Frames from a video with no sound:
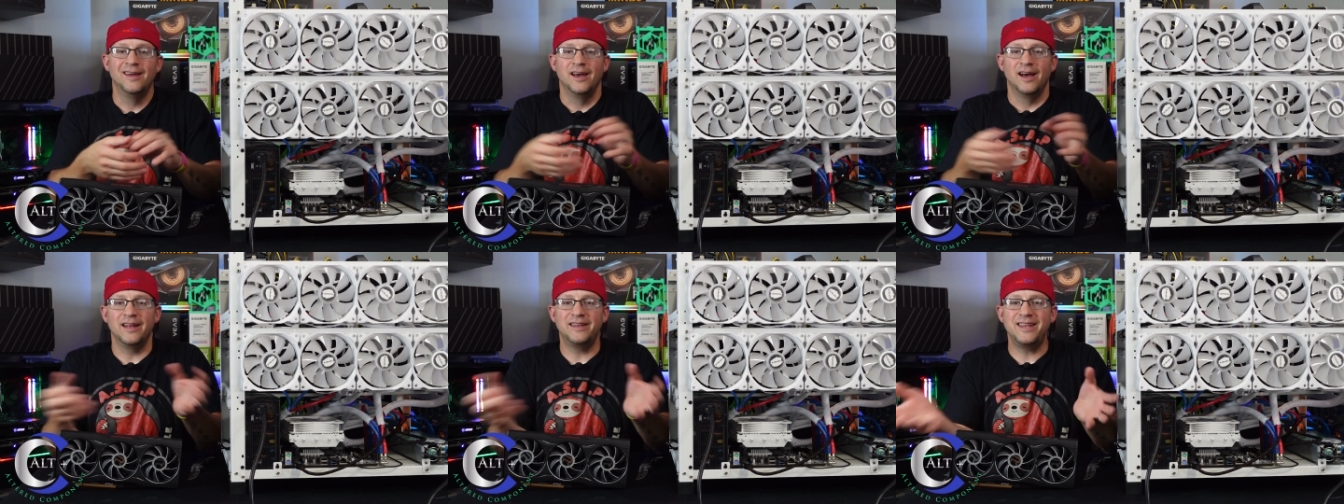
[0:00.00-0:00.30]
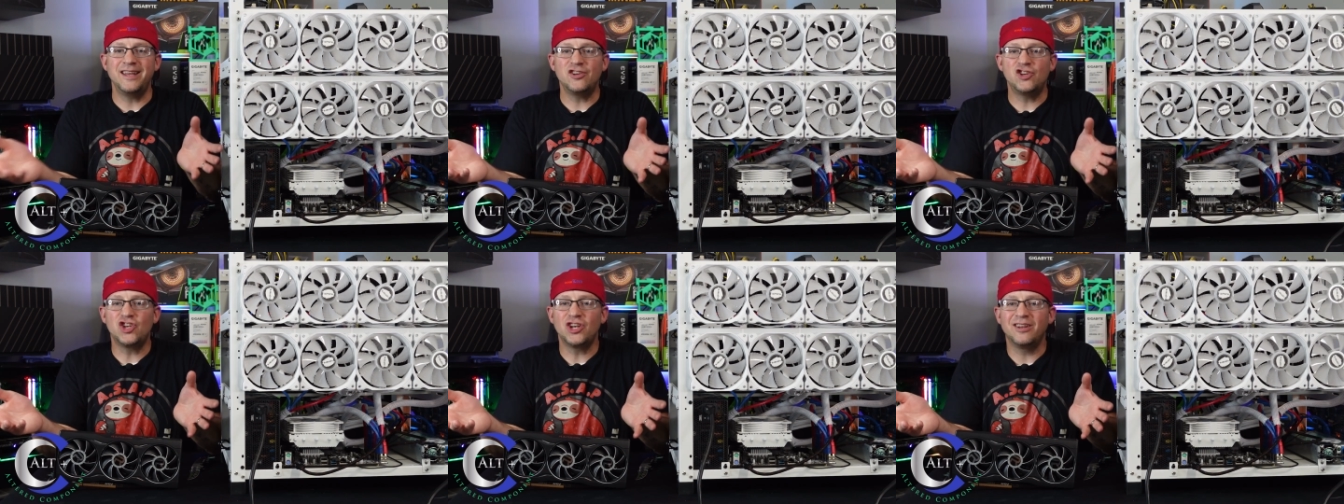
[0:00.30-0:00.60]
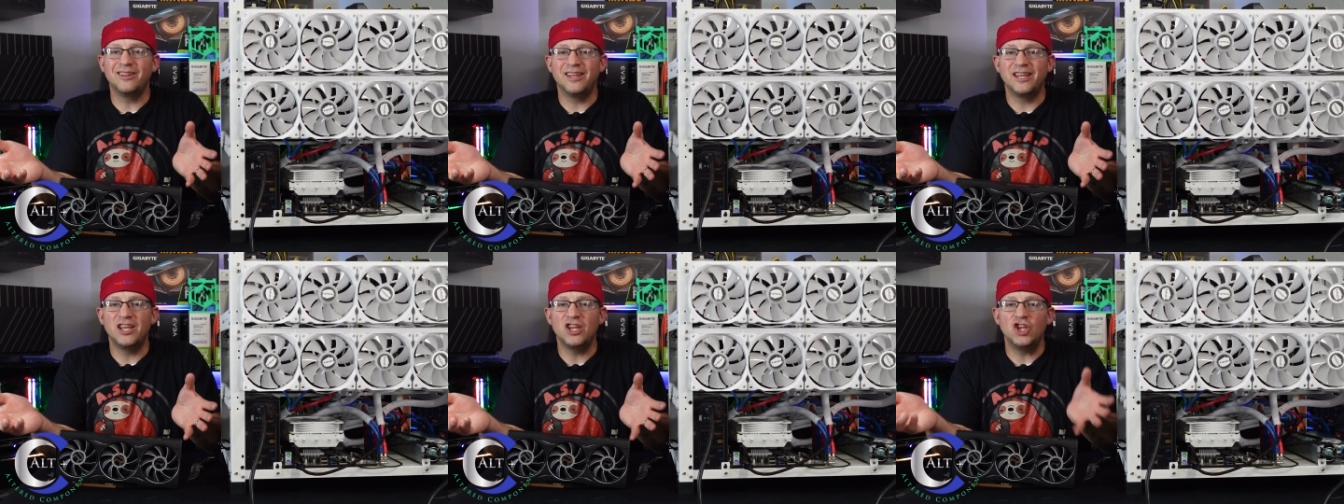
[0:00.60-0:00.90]

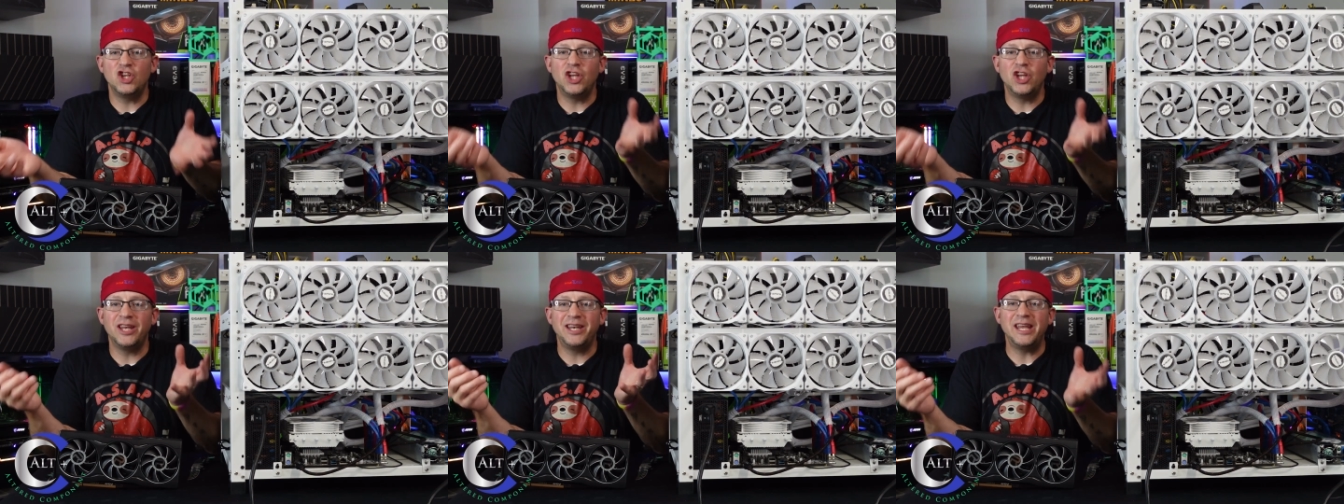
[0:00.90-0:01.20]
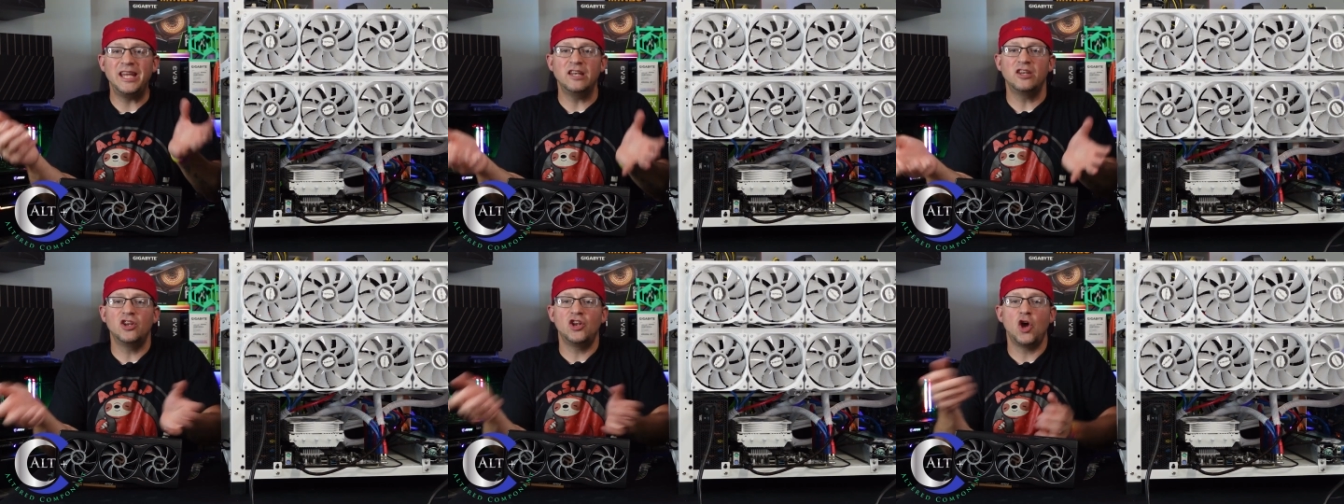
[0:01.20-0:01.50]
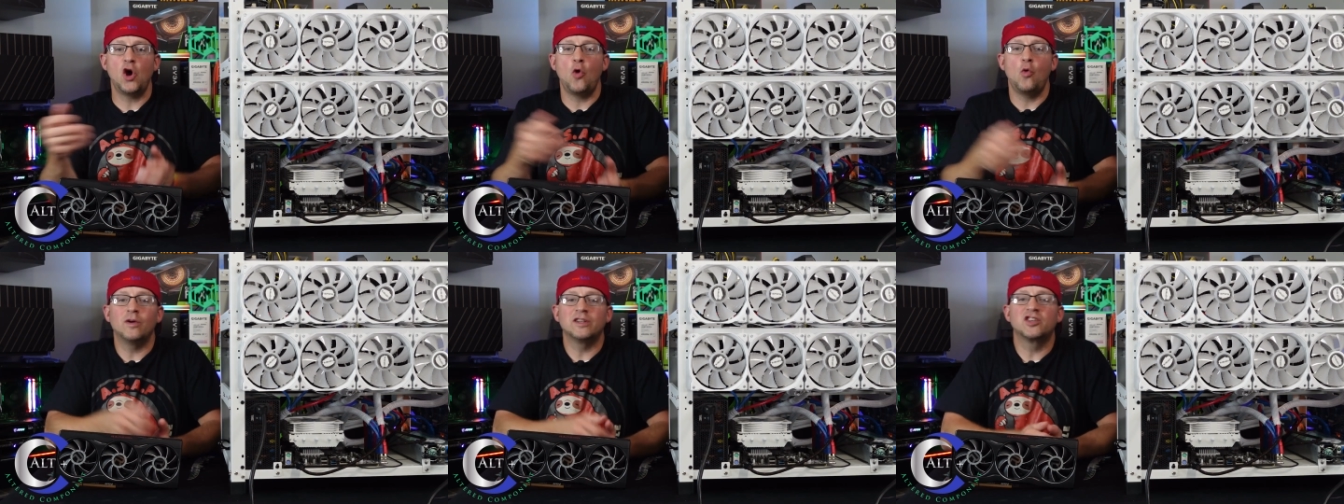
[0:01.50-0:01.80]
Additionally, you need to
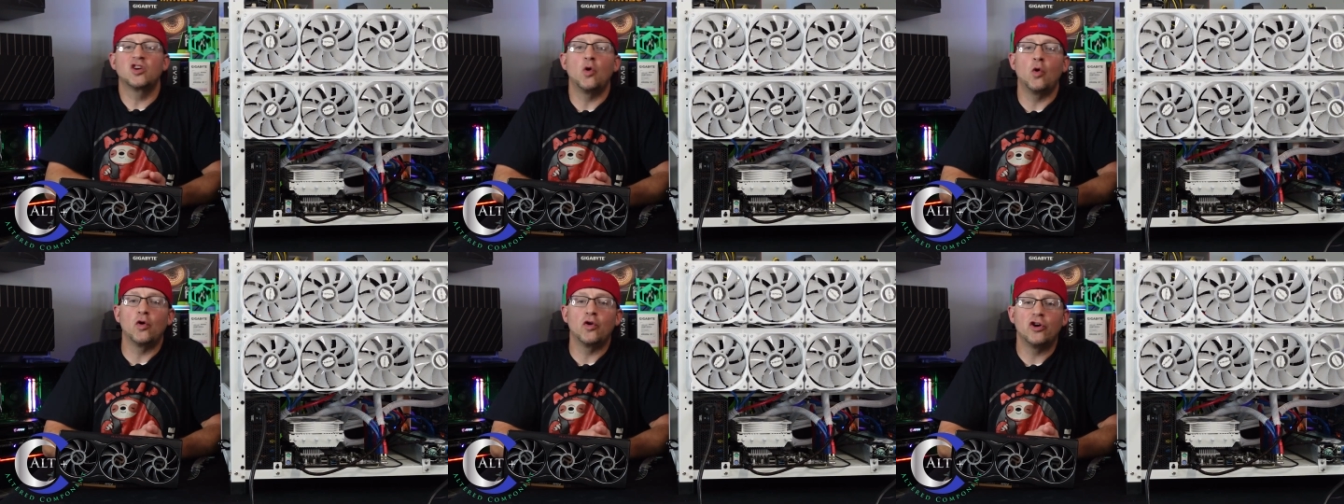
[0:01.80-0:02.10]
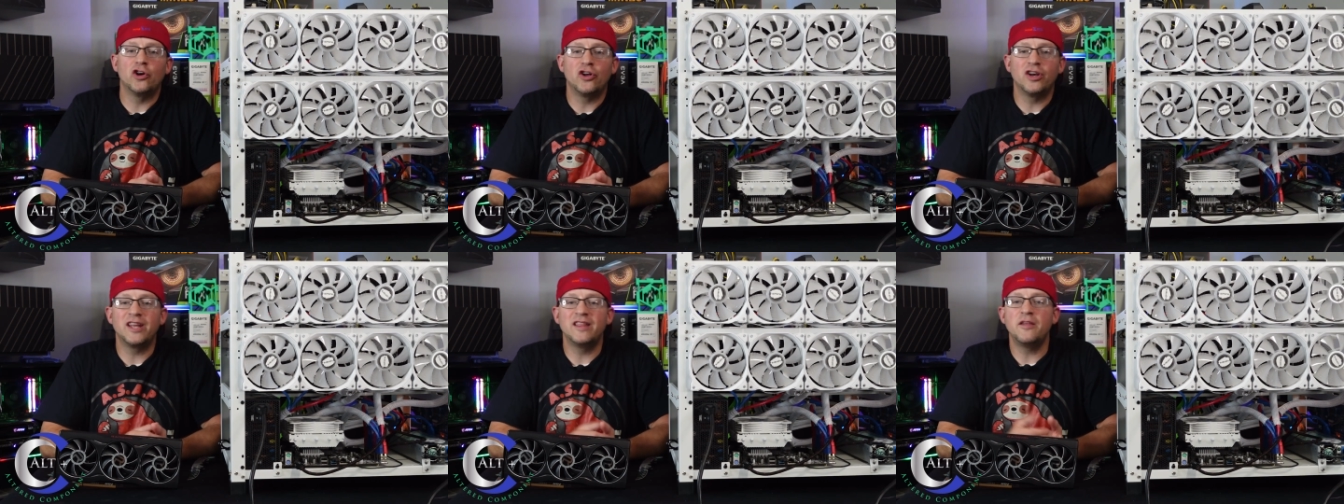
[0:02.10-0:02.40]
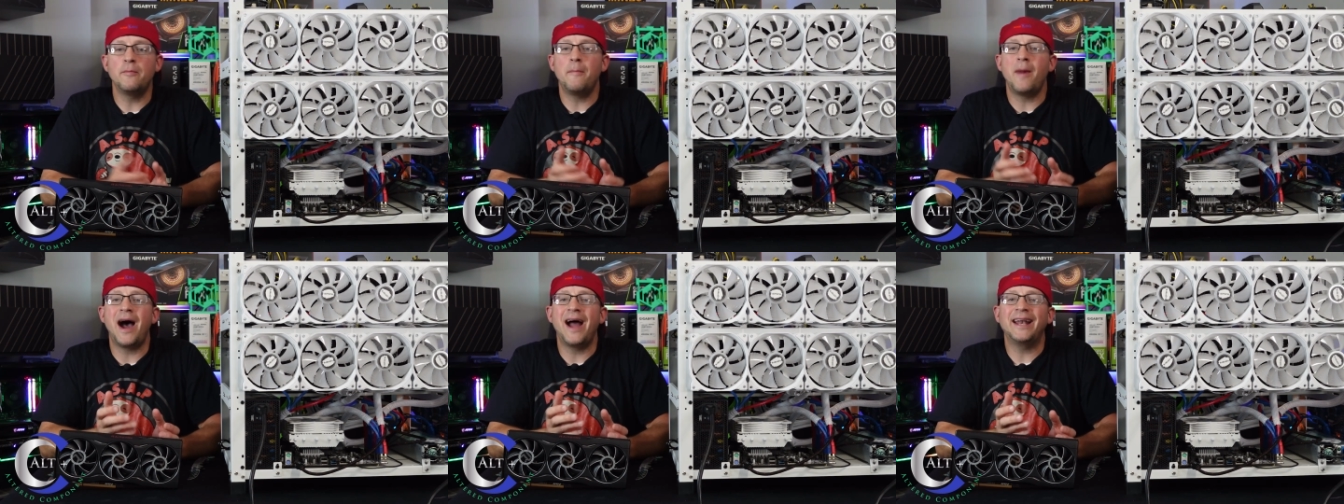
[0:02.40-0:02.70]
know what's going on in the
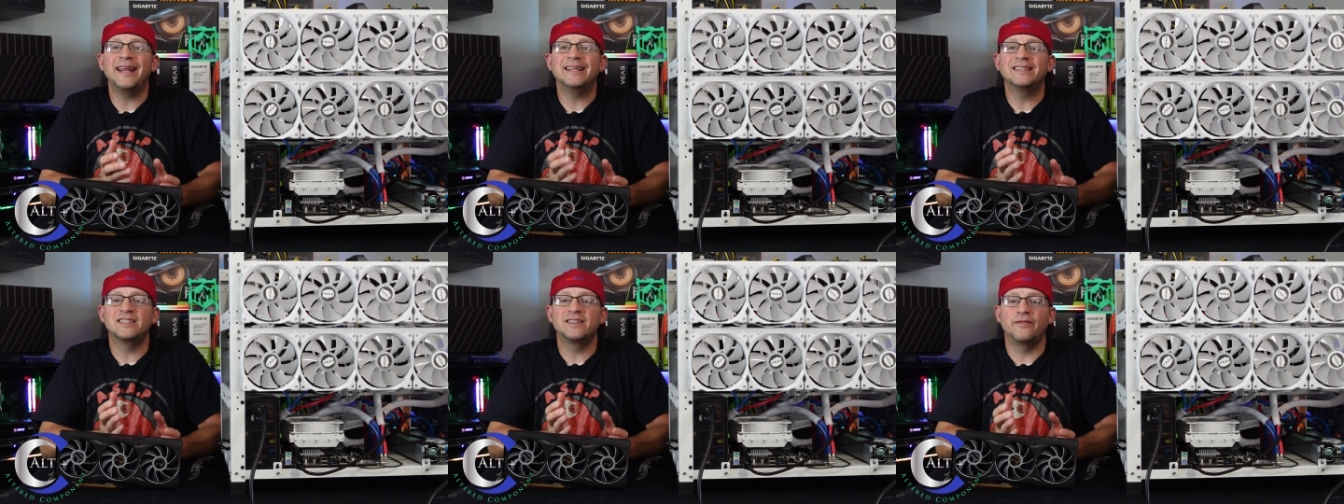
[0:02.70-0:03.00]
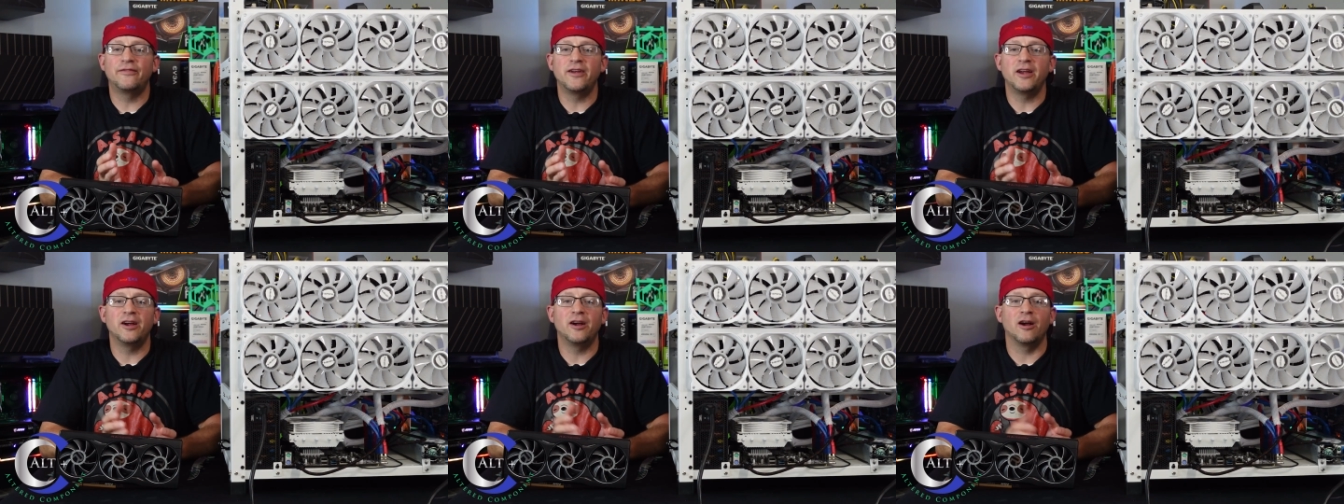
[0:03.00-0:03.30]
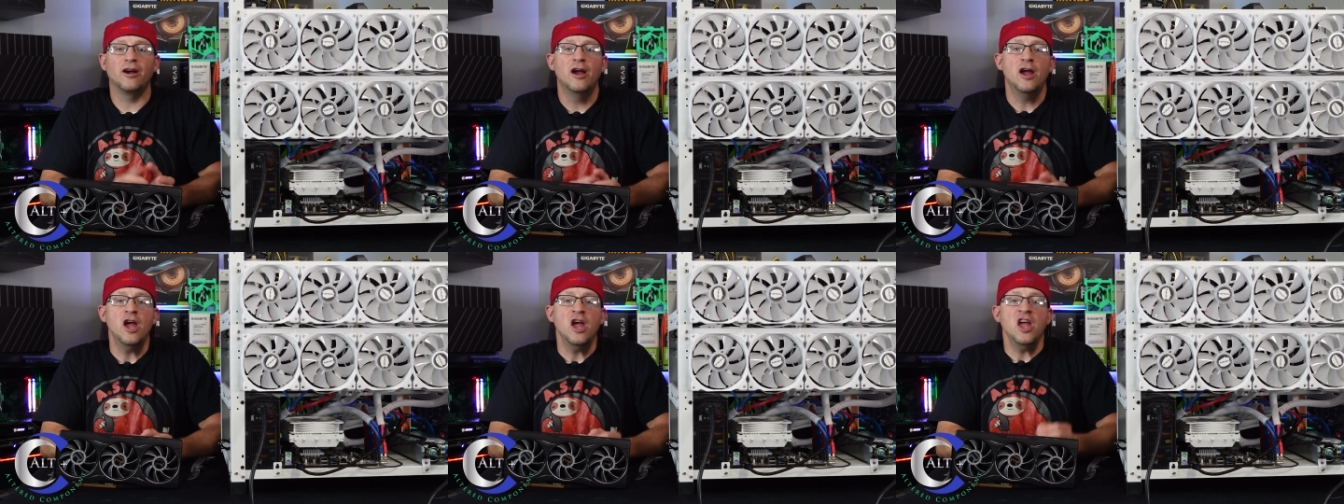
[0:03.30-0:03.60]
mining sphere.